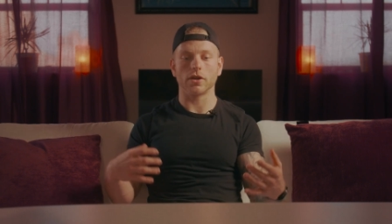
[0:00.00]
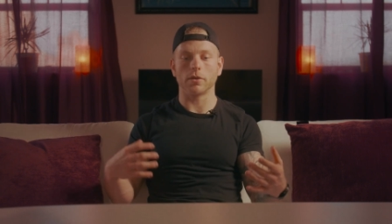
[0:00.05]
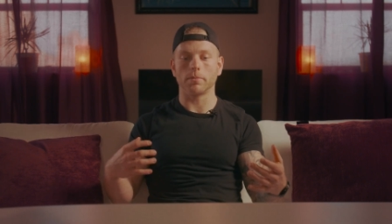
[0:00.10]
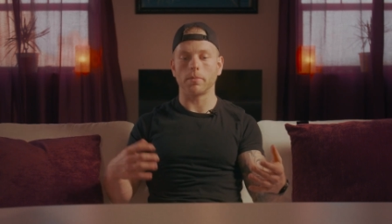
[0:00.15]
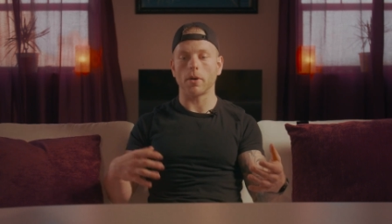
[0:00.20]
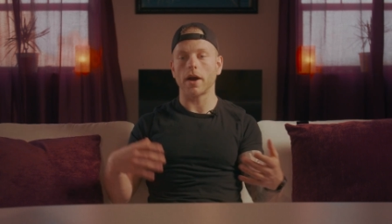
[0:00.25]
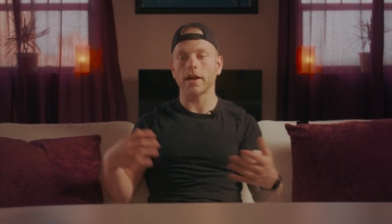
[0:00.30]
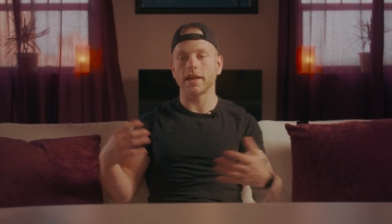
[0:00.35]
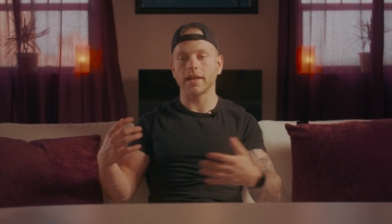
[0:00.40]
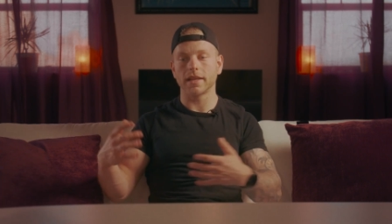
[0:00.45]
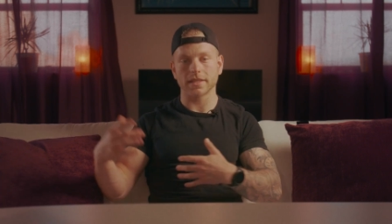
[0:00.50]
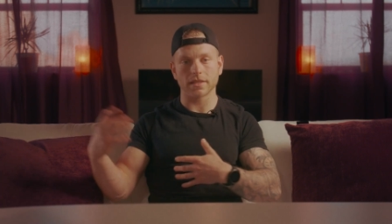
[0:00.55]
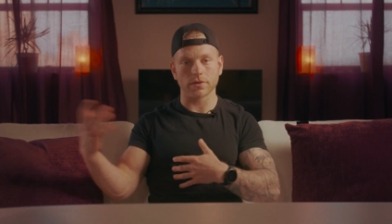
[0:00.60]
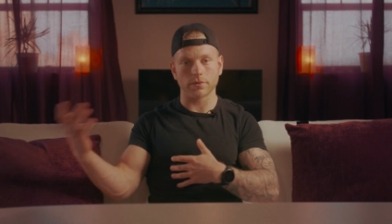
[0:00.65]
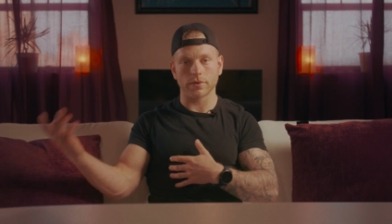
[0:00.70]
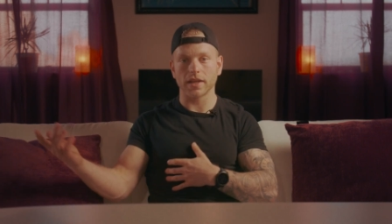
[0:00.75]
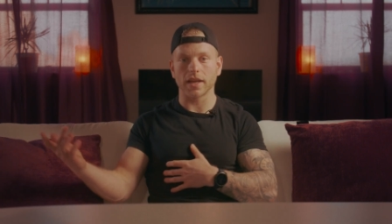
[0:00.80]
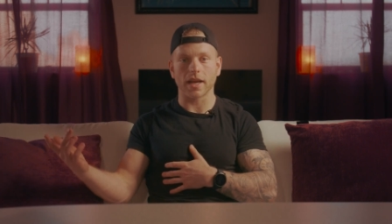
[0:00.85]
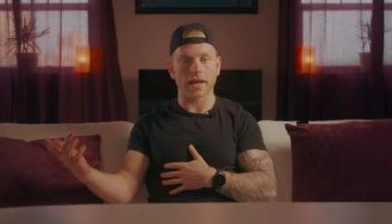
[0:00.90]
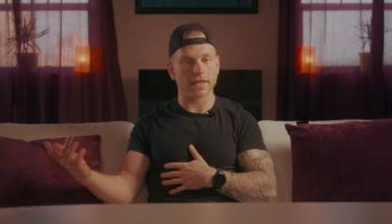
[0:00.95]
your body doesn't
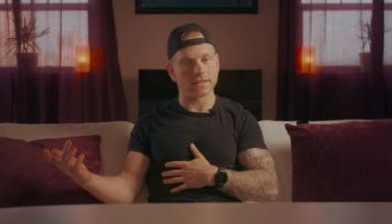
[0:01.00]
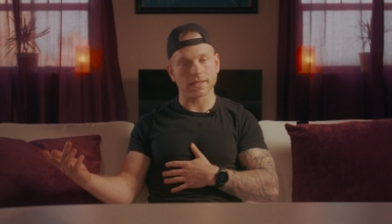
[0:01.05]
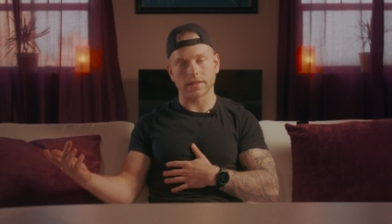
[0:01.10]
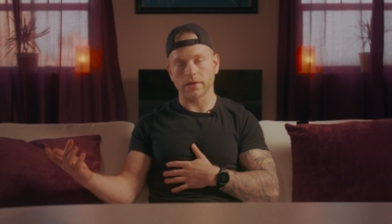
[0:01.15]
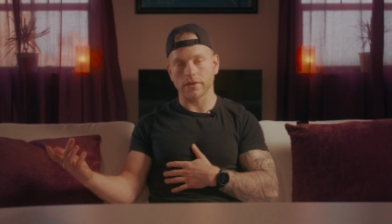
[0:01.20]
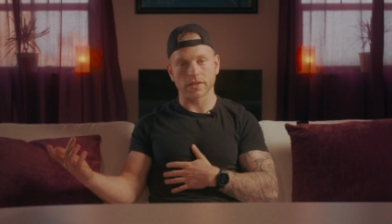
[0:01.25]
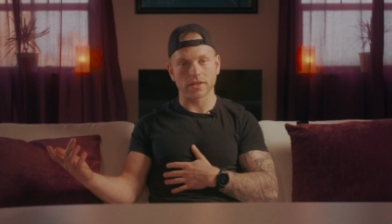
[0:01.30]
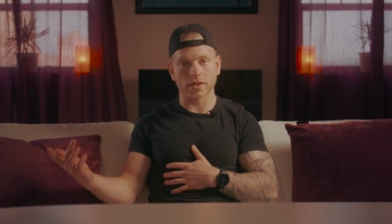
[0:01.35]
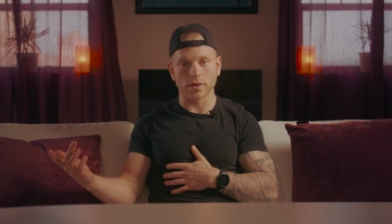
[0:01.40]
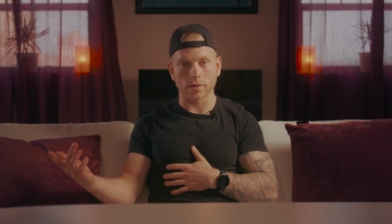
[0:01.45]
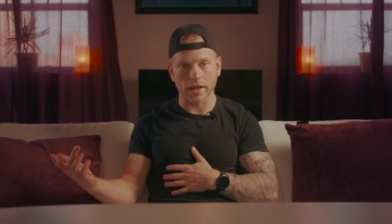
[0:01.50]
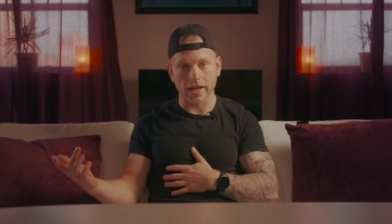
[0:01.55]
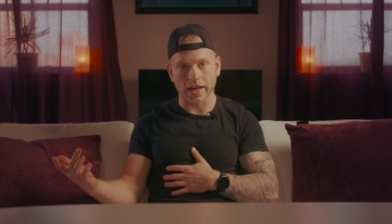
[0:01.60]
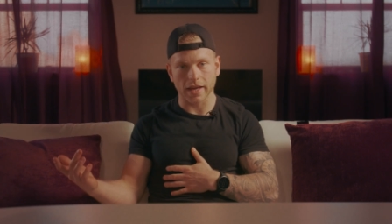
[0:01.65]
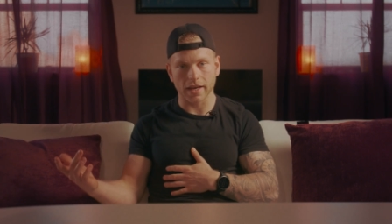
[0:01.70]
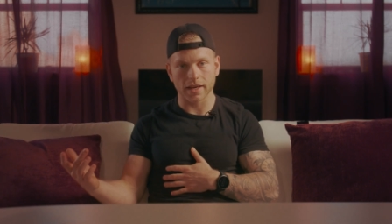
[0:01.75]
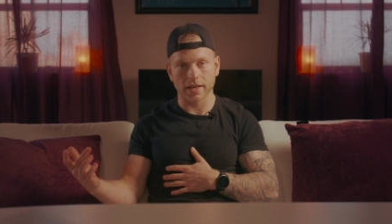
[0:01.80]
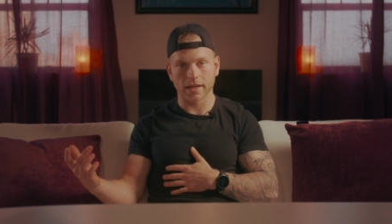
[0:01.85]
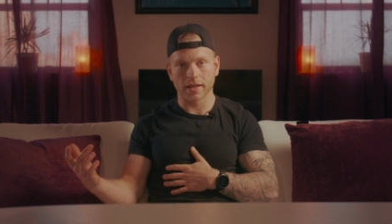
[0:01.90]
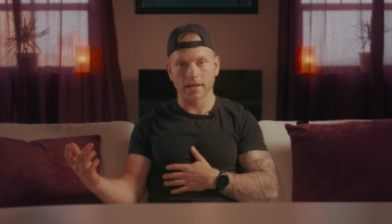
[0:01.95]
realize until it's too
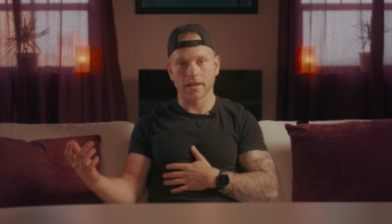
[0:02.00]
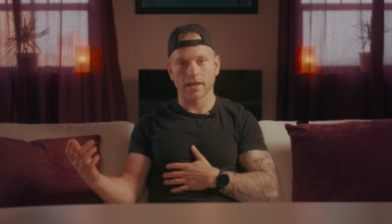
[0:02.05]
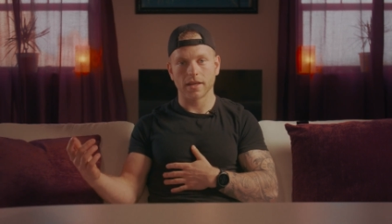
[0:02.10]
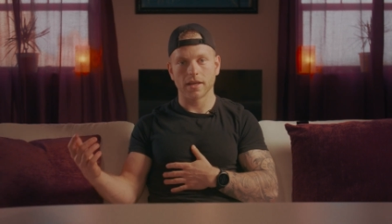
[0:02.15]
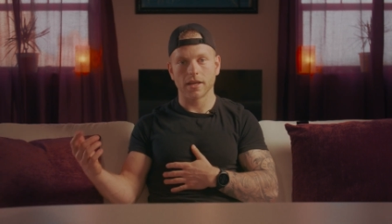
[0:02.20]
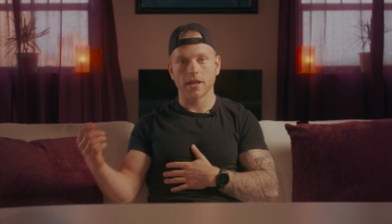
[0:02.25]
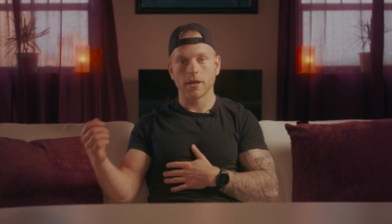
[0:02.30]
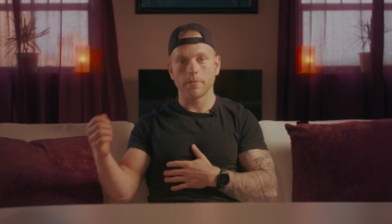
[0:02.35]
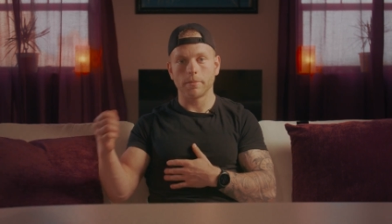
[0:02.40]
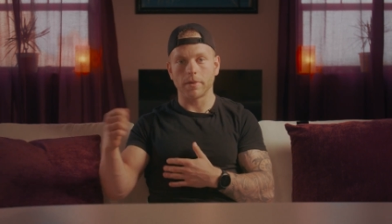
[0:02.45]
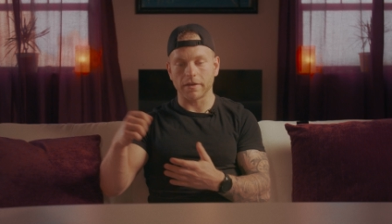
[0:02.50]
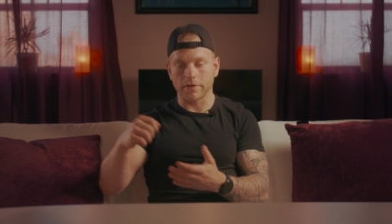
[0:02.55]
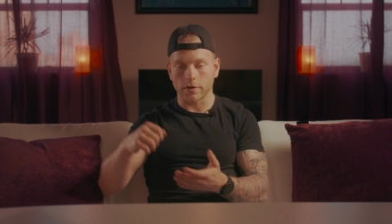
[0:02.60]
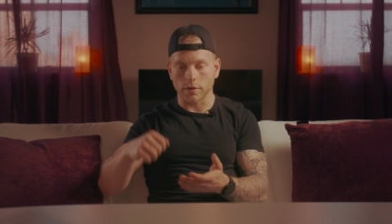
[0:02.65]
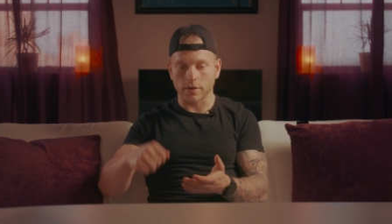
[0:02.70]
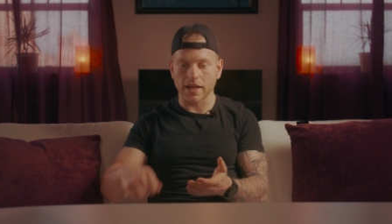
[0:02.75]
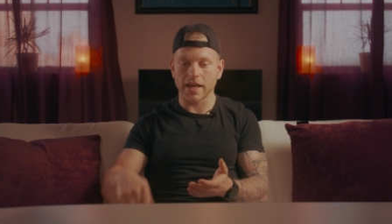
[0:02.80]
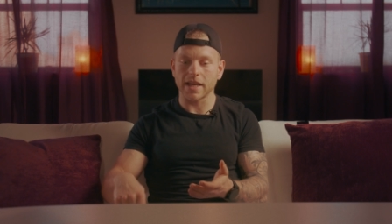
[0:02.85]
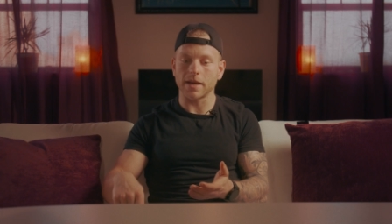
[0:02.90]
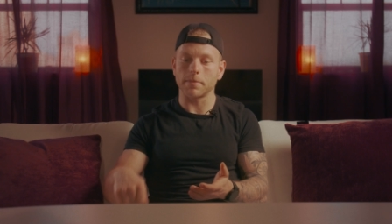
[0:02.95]
late. But if
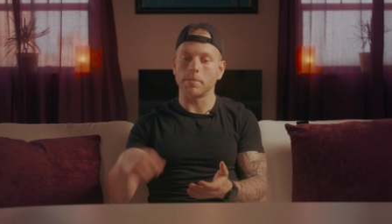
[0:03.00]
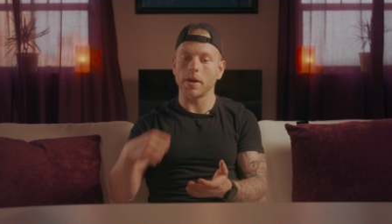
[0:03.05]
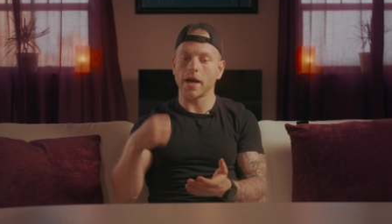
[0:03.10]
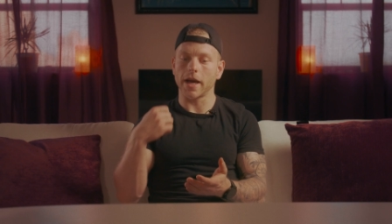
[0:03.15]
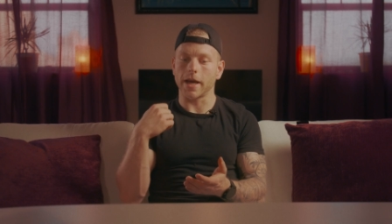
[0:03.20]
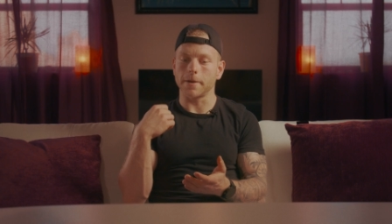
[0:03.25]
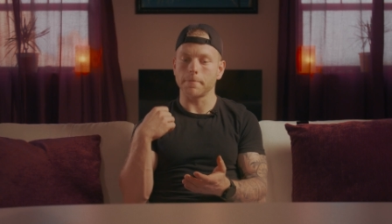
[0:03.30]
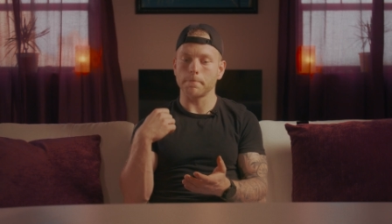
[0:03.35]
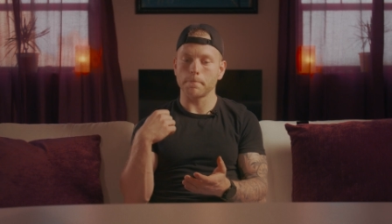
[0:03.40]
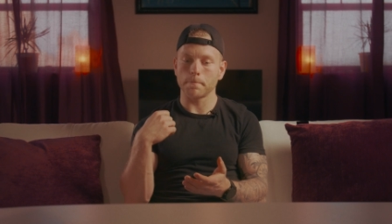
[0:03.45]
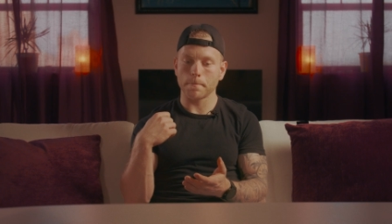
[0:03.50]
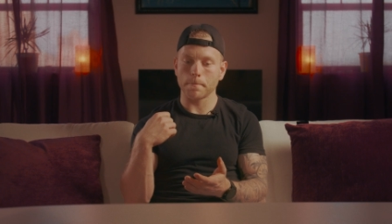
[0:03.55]
you take a bite